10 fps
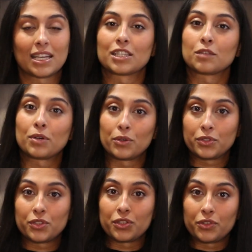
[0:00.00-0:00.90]
as
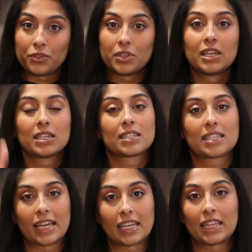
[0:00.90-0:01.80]
opposed to
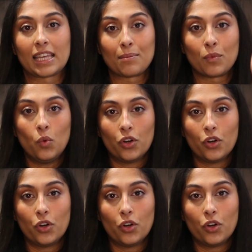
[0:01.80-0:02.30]
stacking them